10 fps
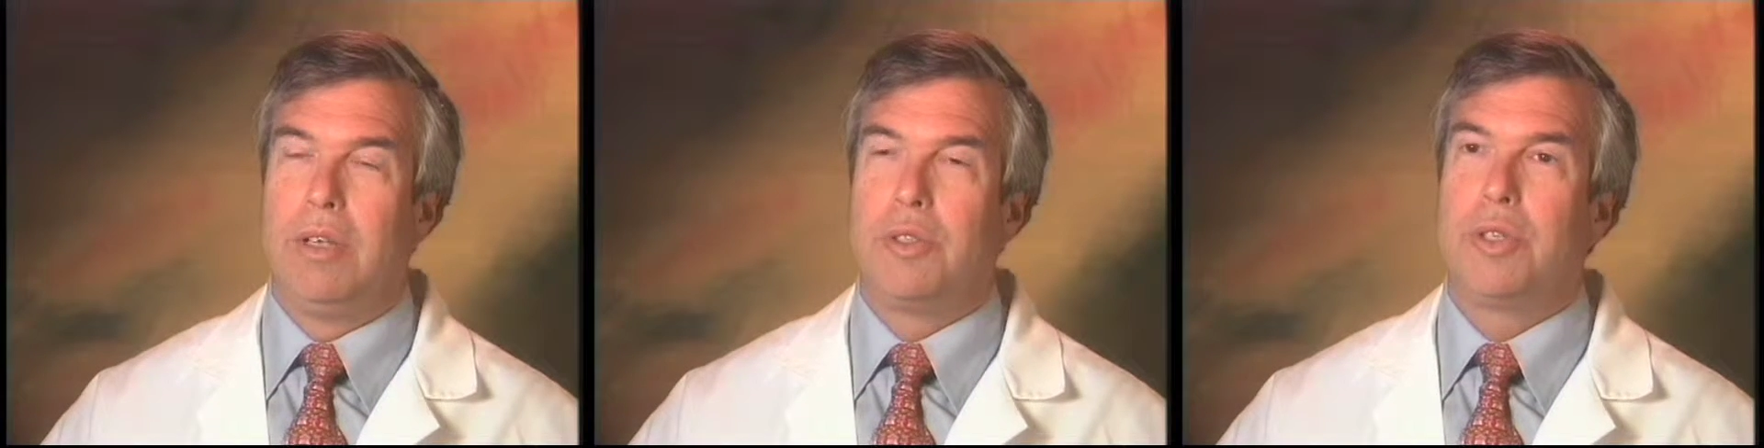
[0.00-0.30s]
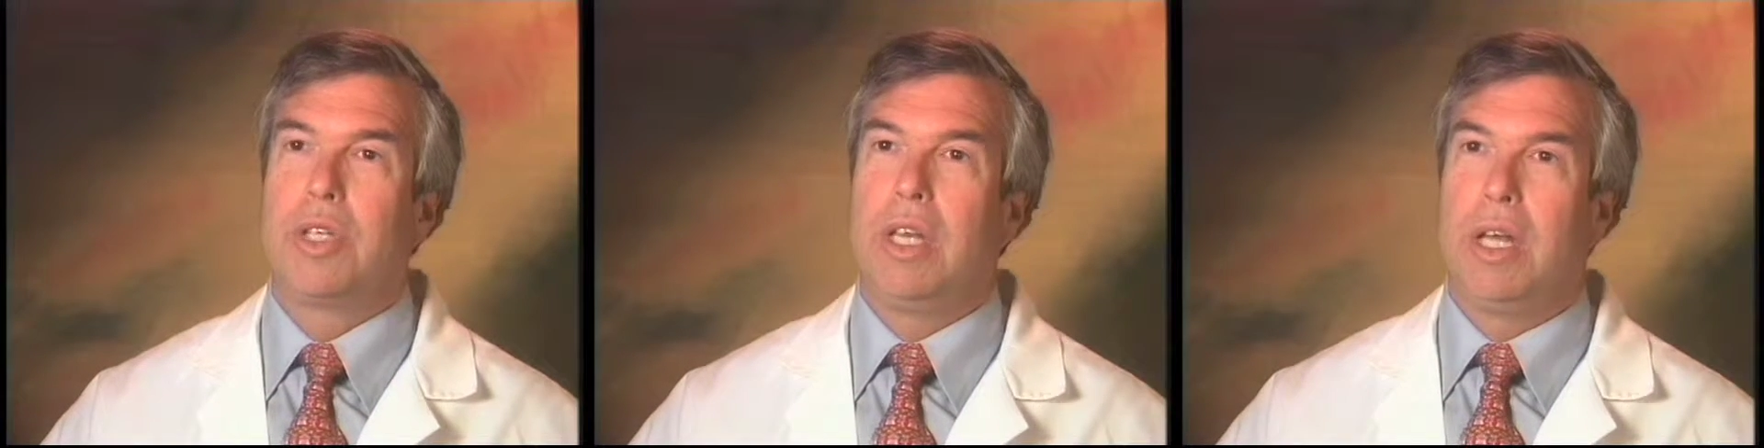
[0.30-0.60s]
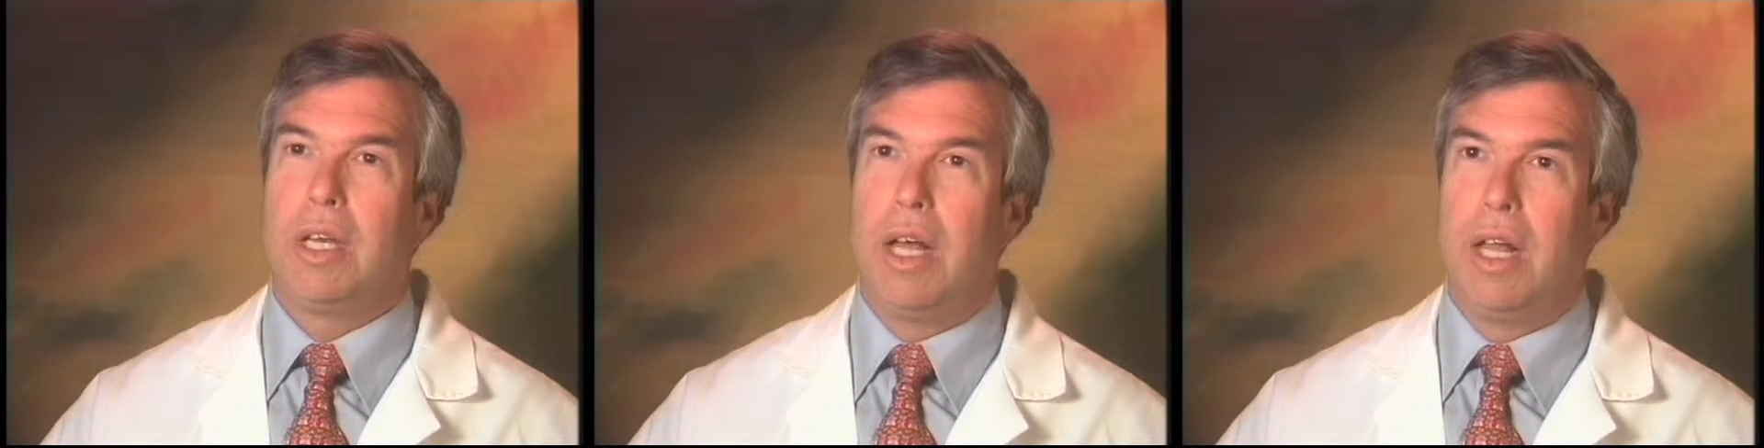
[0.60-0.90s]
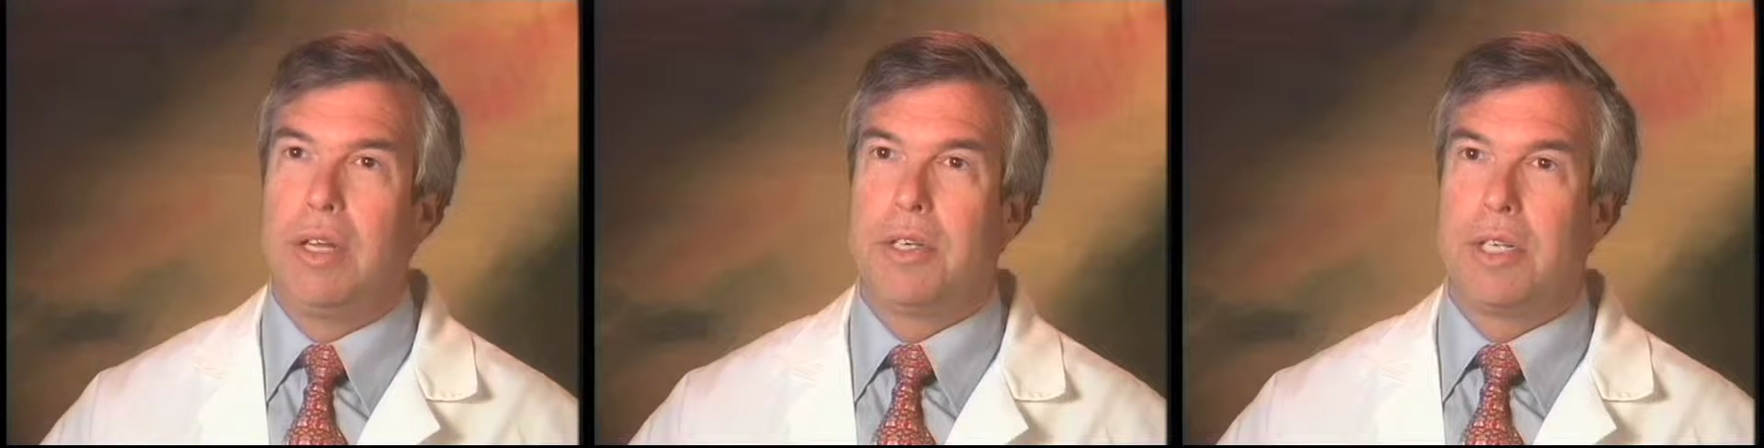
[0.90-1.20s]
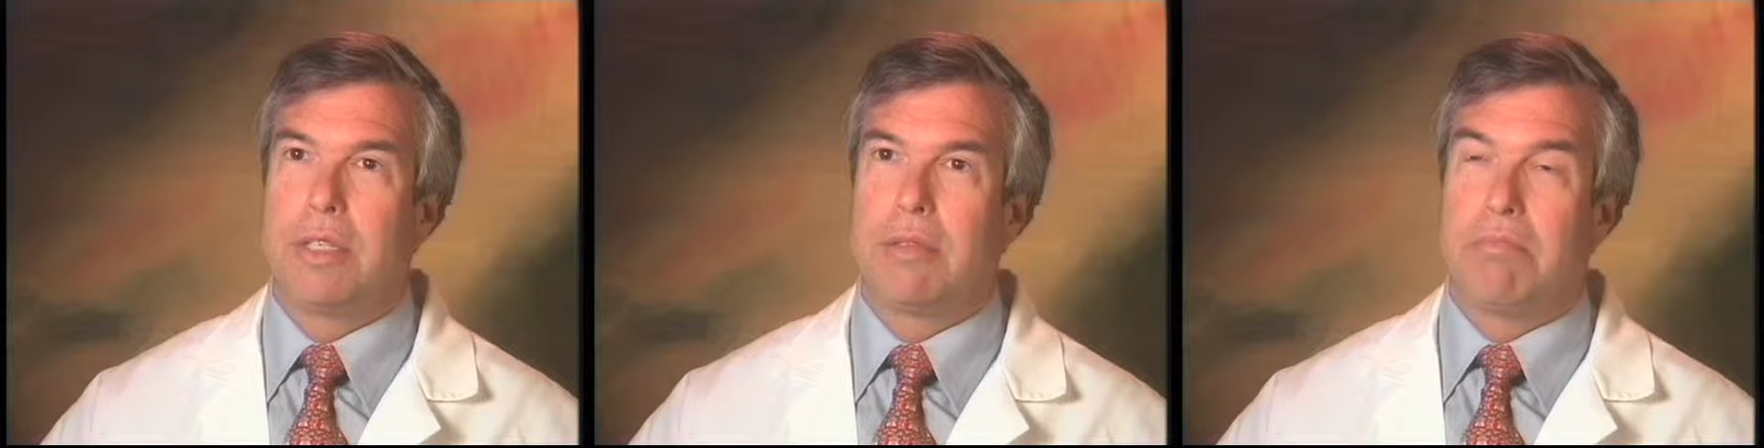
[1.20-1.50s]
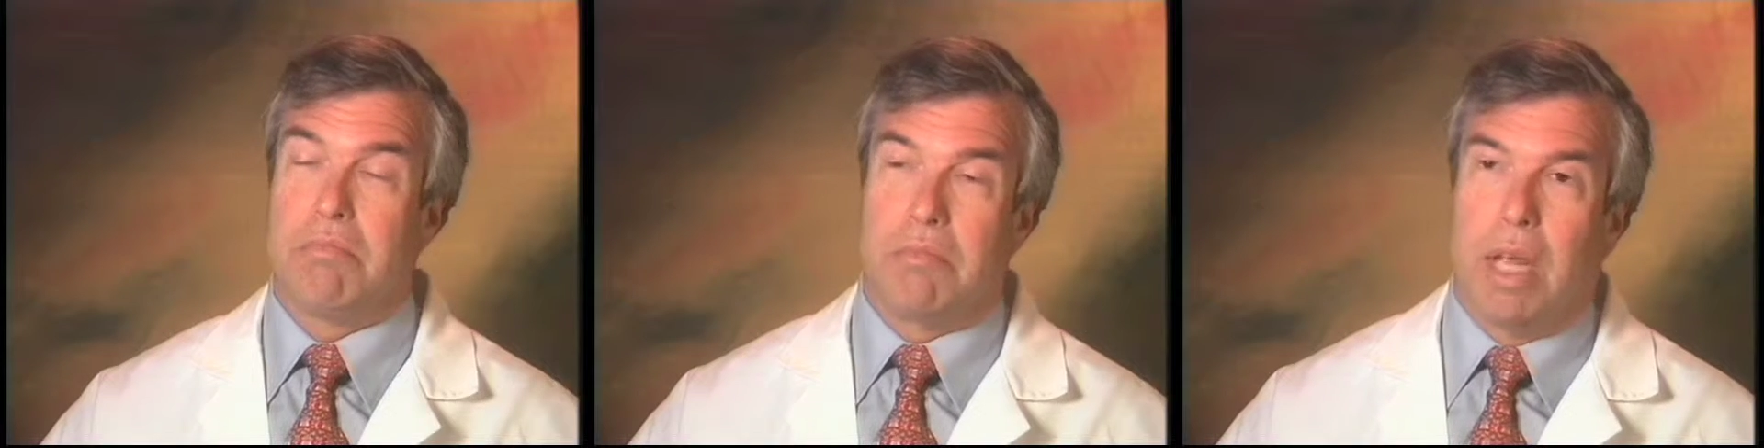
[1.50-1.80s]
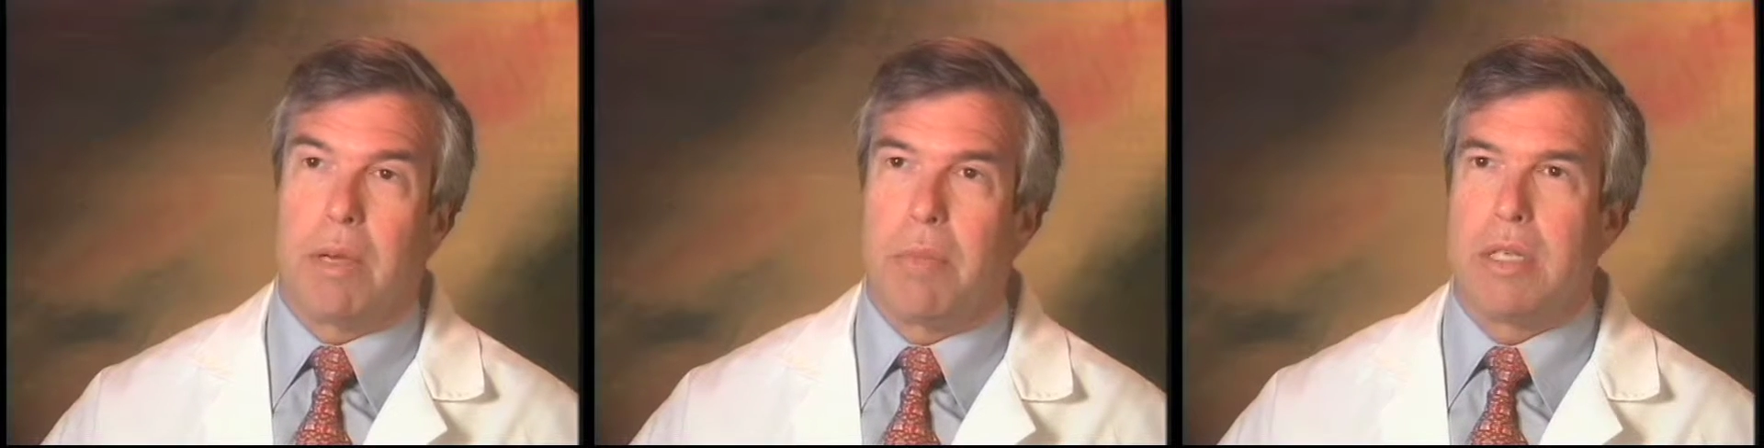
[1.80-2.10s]
surgical oncologists,
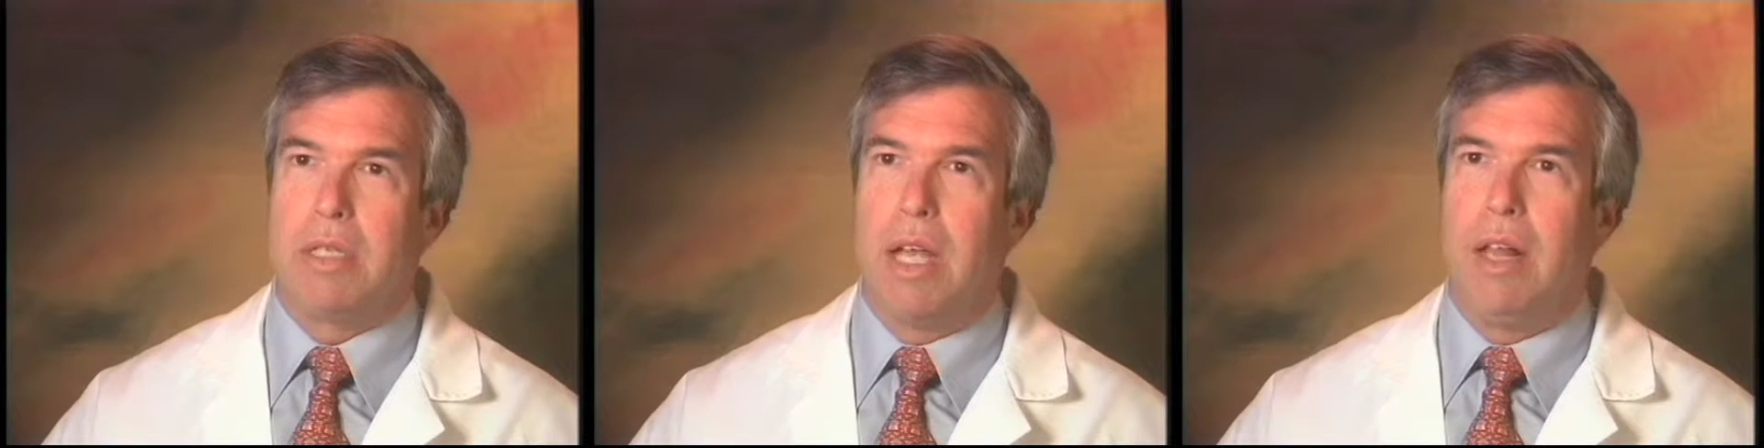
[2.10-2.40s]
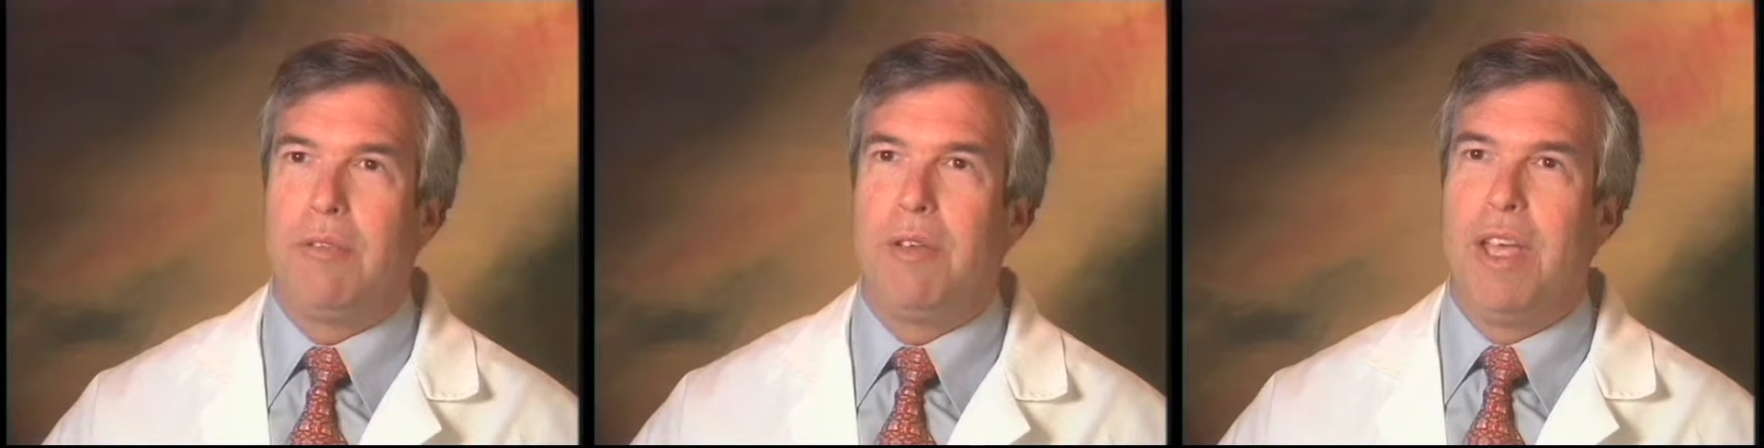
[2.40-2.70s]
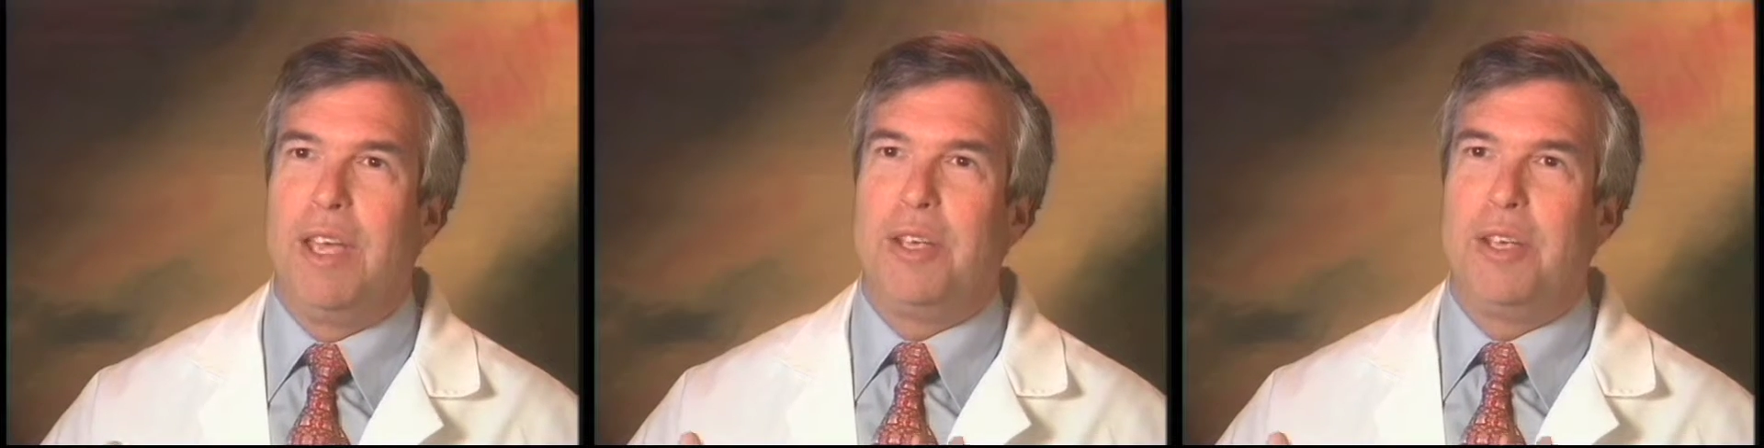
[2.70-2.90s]
like myself,